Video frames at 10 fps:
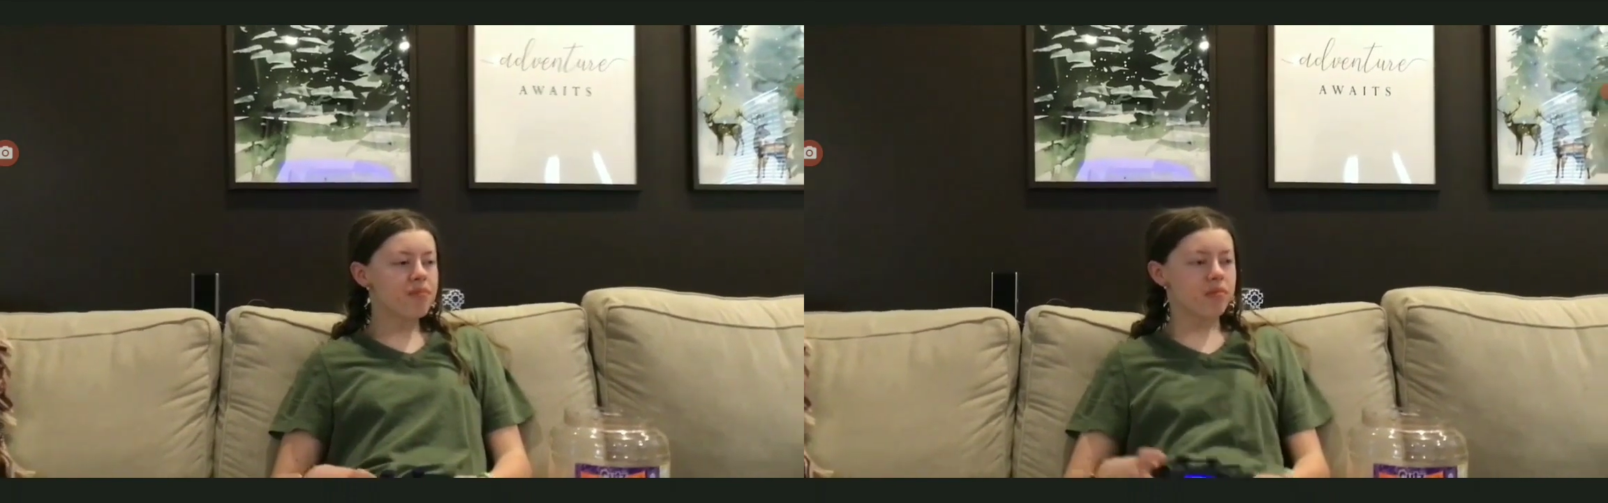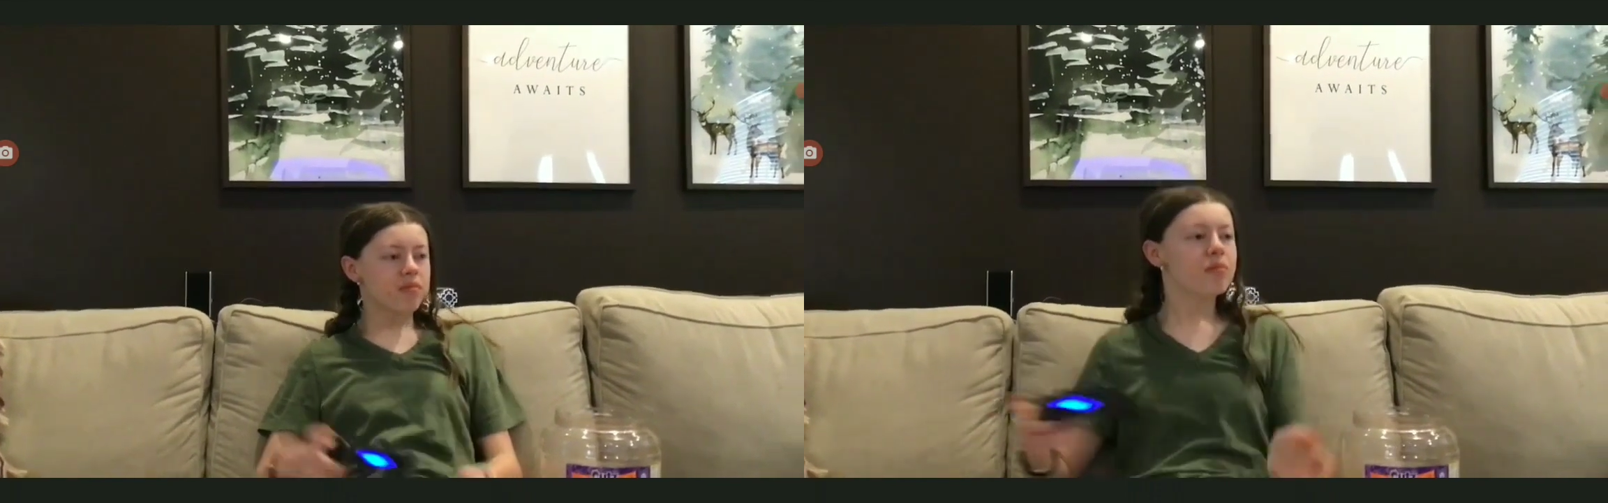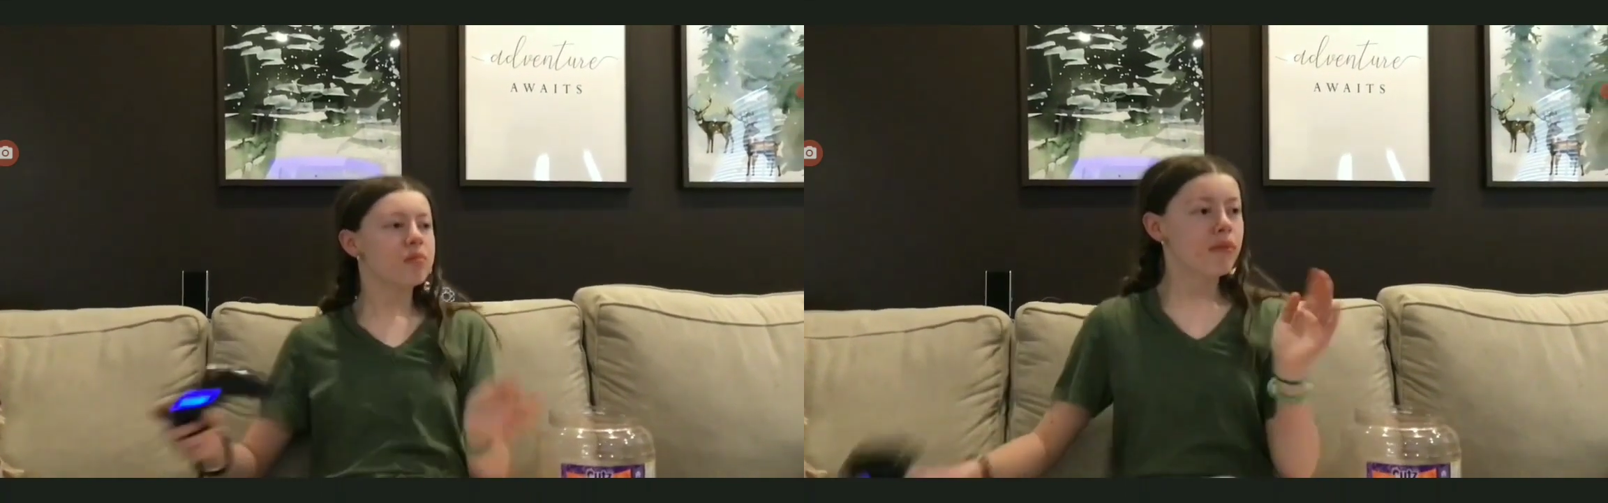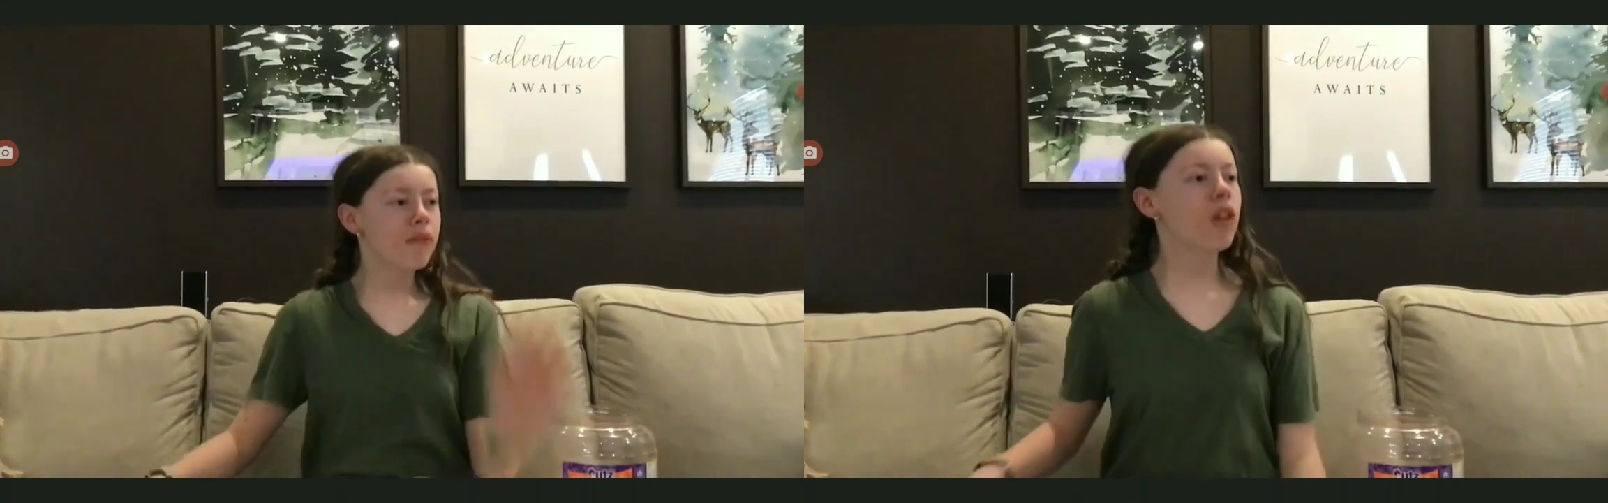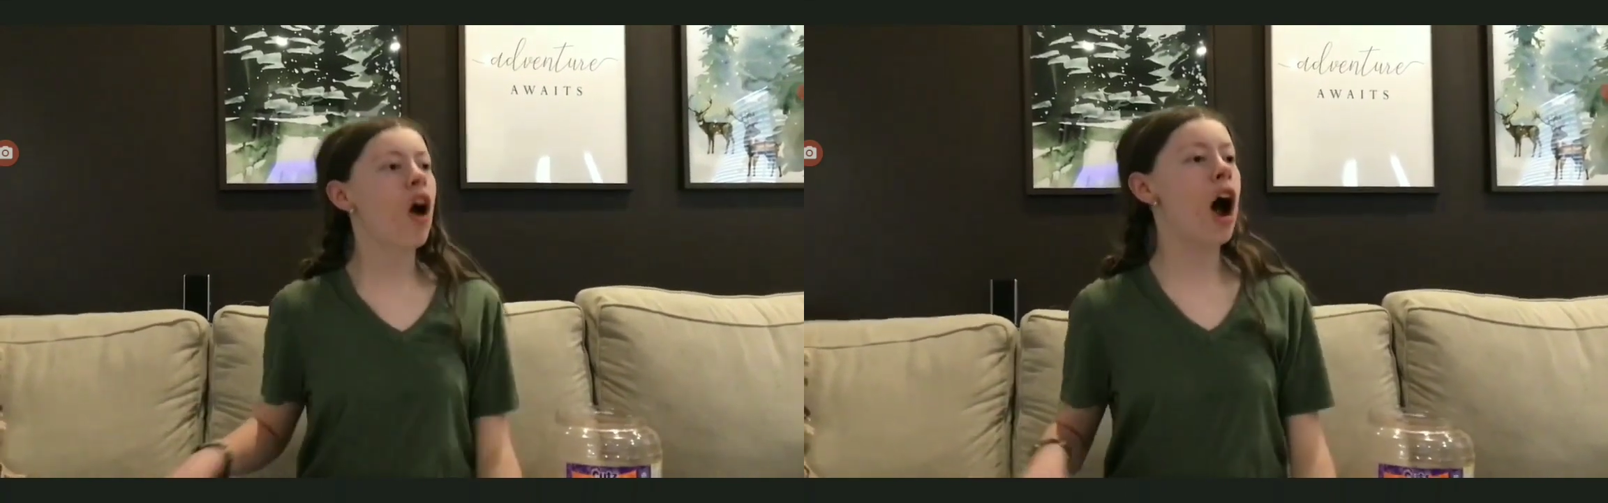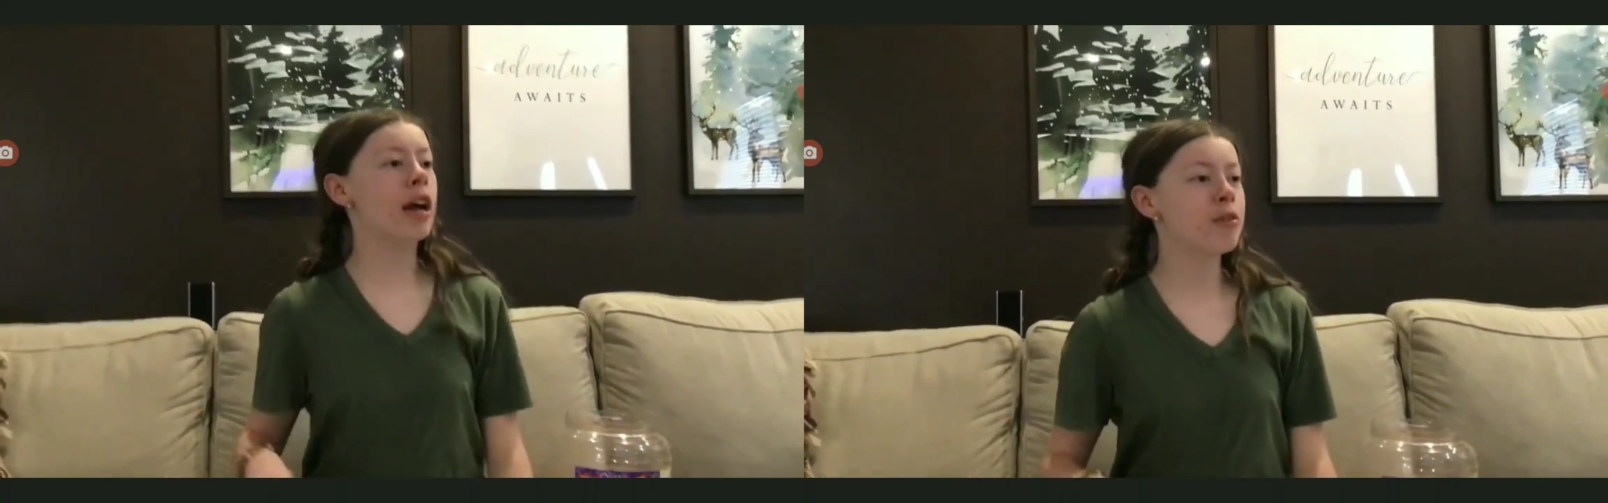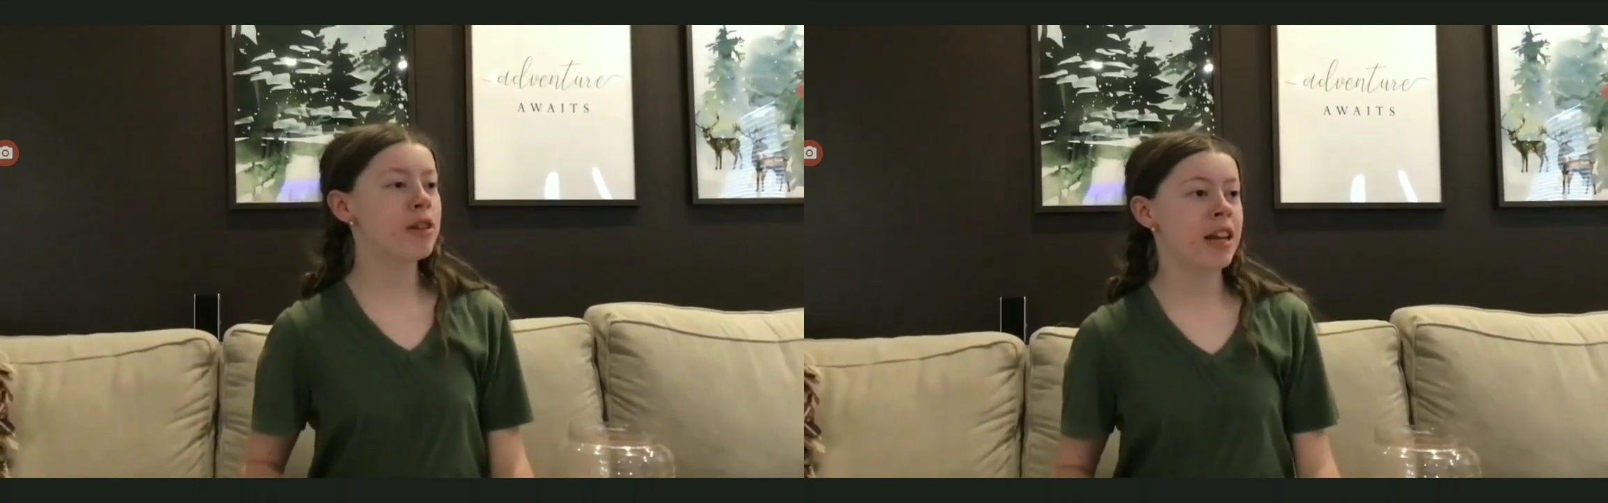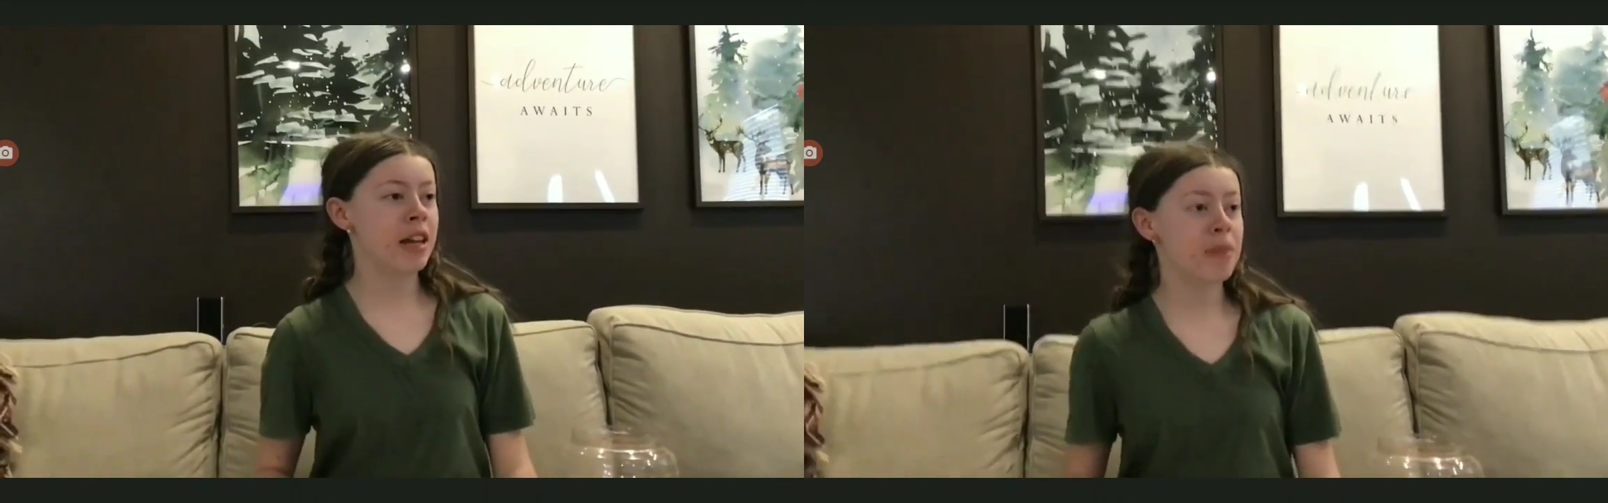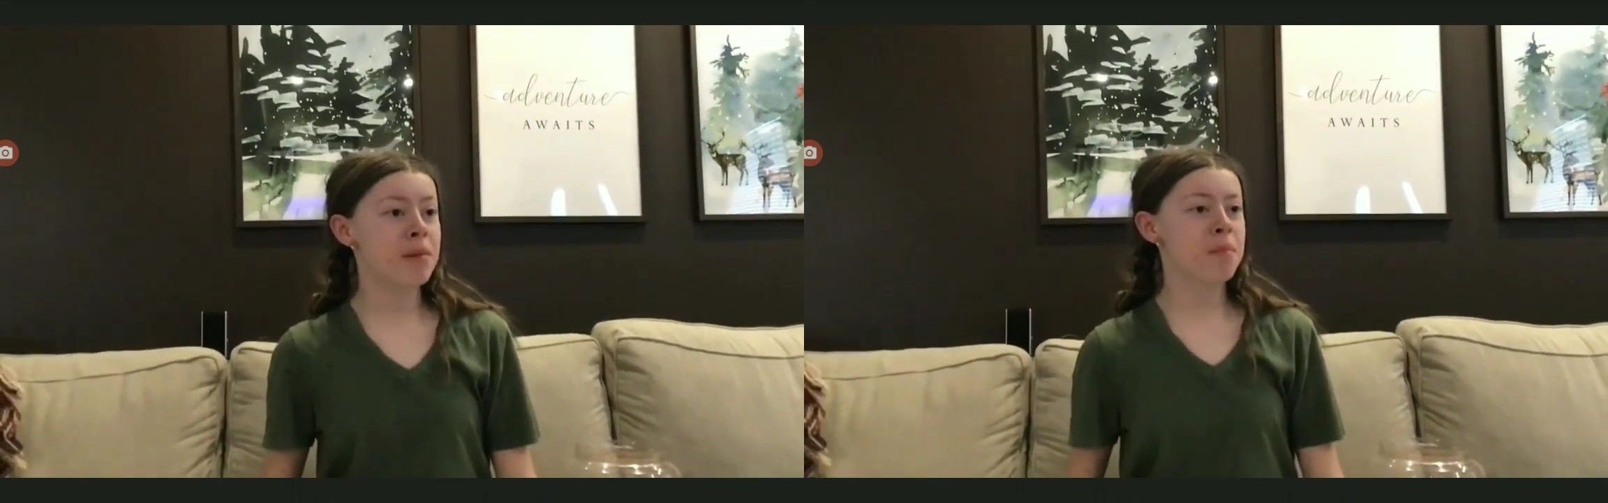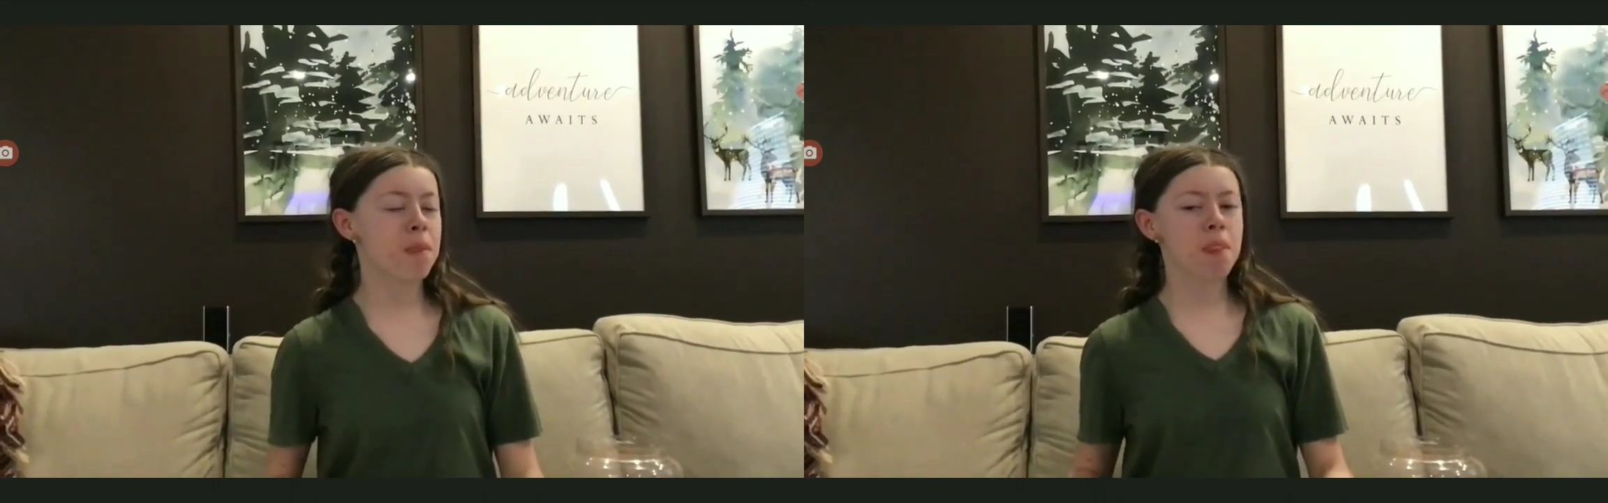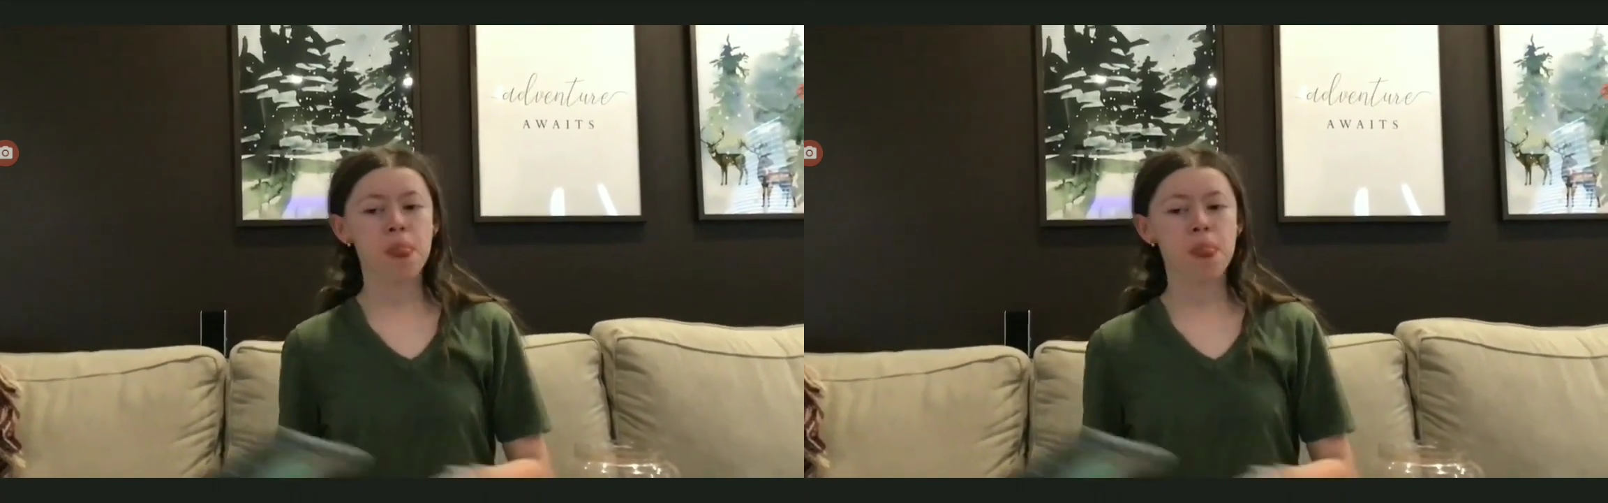Are you kidding me? That's